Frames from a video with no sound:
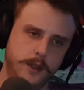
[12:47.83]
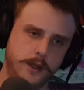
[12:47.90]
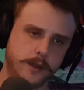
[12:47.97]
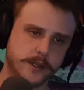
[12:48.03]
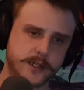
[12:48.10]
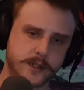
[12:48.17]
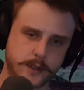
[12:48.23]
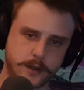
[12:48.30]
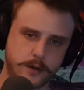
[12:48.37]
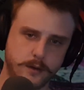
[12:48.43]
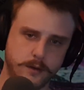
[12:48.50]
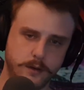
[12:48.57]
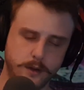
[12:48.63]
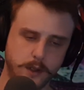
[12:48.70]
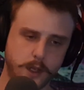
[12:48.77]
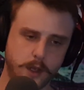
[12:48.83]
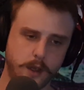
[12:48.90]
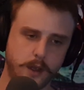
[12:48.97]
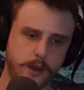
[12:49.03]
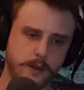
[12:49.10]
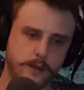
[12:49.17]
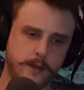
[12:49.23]
And so
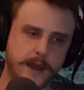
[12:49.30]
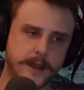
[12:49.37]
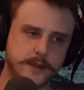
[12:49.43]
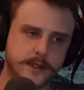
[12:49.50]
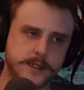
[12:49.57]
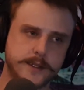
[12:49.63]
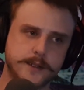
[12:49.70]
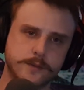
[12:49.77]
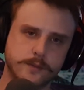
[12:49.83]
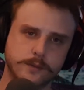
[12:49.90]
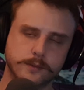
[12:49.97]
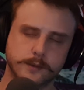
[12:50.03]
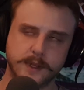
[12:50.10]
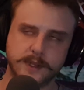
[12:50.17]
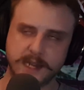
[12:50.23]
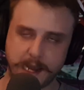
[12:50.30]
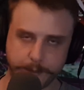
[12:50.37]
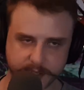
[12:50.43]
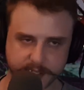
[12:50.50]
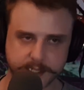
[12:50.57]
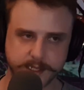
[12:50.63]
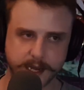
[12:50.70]
that's the
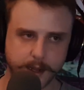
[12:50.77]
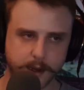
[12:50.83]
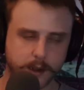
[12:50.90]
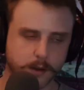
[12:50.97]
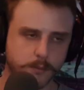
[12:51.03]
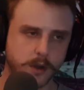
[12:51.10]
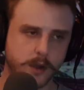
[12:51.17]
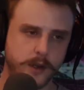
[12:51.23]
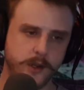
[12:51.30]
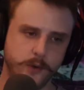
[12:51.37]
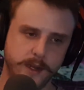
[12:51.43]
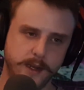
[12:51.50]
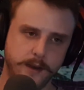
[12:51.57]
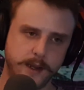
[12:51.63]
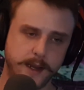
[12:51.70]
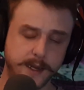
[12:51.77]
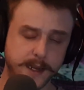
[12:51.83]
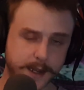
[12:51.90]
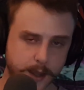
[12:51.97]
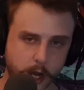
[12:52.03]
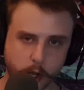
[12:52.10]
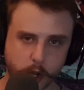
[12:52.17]
type of state it can put you in. And
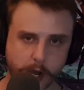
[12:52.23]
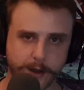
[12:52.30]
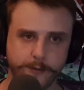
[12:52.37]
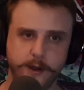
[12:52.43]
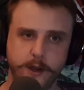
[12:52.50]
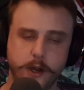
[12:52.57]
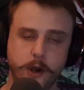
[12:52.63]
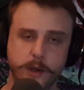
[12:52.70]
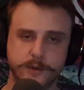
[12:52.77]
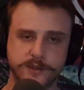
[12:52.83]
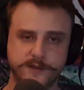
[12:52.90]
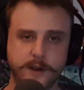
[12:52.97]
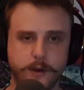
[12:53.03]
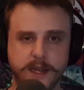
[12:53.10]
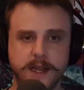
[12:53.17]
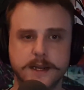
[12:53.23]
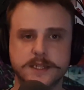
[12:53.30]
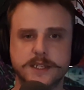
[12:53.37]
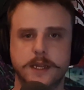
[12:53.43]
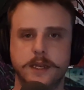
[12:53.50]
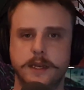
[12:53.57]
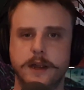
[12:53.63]
he got off, he was found
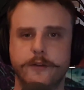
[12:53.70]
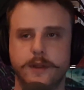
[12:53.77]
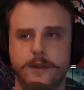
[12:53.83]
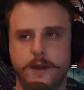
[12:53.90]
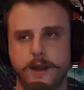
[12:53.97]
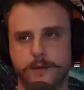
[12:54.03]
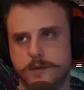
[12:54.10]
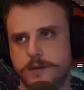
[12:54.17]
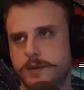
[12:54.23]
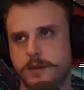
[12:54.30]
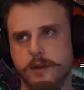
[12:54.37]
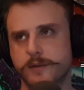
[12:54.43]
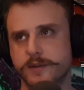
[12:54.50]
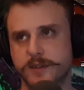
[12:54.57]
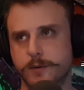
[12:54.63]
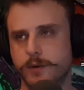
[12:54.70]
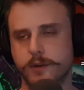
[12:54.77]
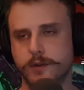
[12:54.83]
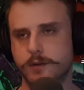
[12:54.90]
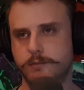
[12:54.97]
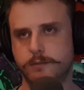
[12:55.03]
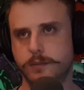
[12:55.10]
innocent and everything. It was a
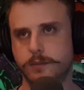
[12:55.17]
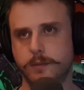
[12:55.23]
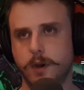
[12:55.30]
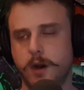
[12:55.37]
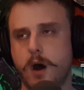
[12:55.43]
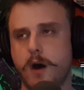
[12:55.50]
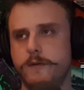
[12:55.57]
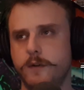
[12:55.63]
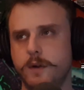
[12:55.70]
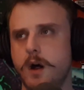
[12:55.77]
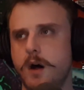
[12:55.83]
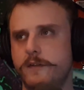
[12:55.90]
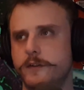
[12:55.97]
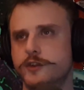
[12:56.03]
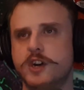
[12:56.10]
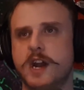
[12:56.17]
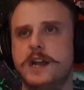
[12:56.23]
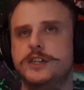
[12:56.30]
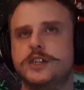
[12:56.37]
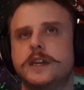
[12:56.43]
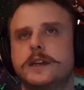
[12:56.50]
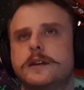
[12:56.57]
real awful, awful
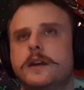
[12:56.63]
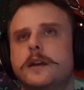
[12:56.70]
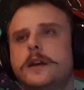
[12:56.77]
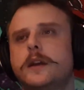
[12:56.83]
tragedy.